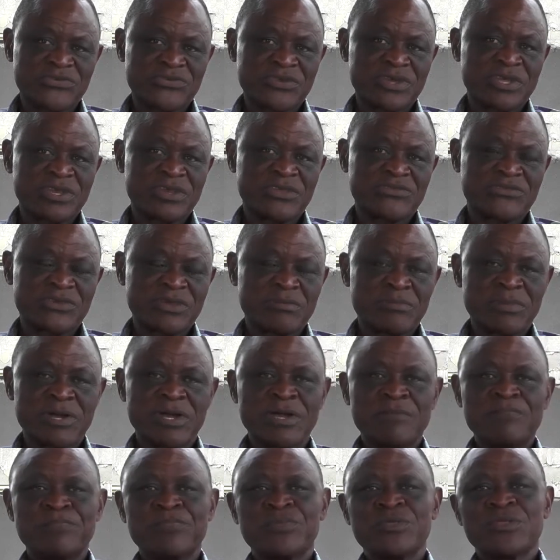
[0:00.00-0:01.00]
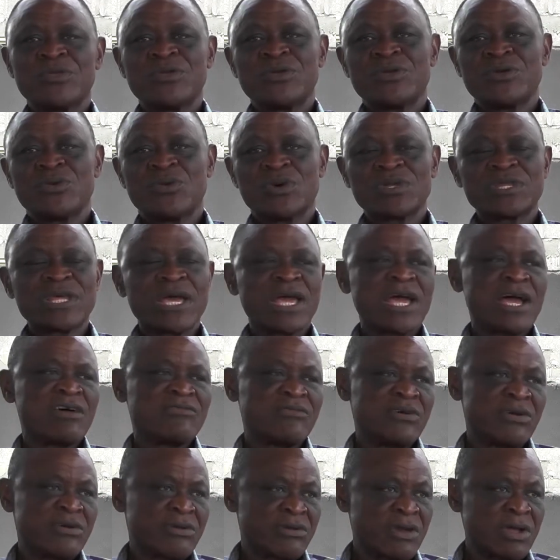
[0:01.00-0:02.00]
for sale in December. What I
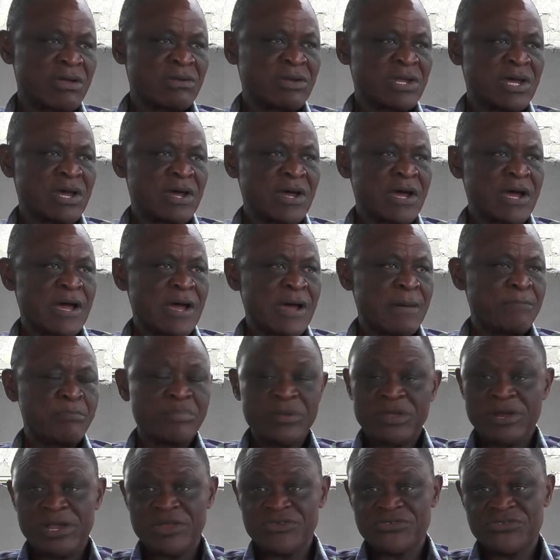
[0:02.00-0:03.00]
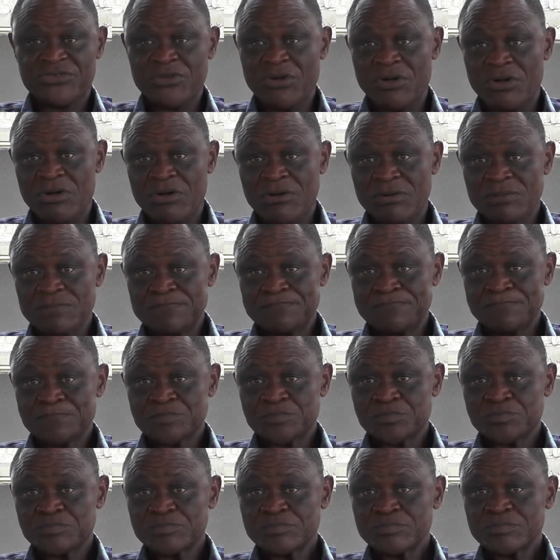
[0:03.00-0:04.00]
have on ground now are parent stock
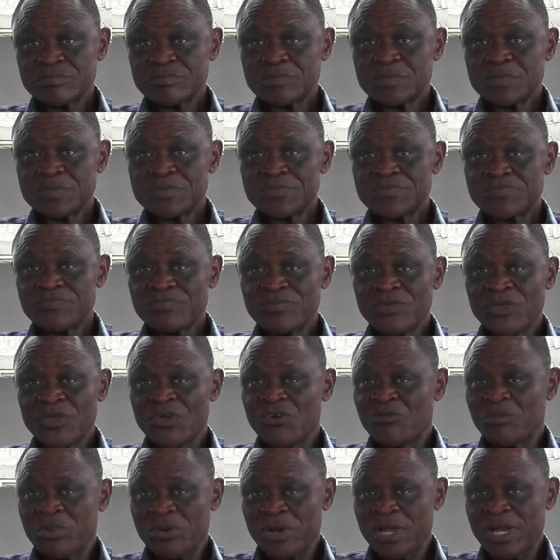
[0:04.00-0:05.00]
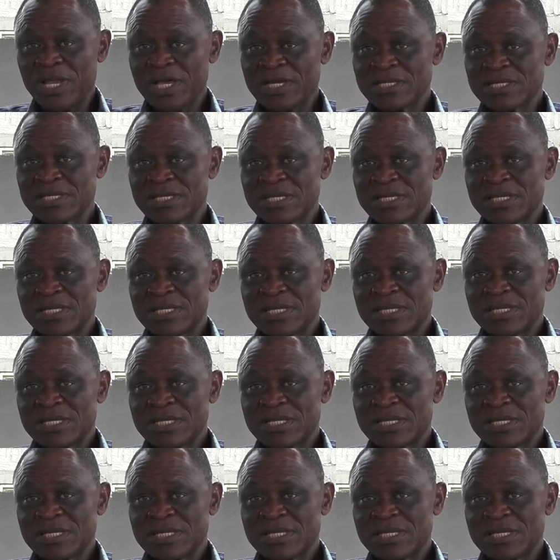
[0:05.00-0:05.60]
of broilers.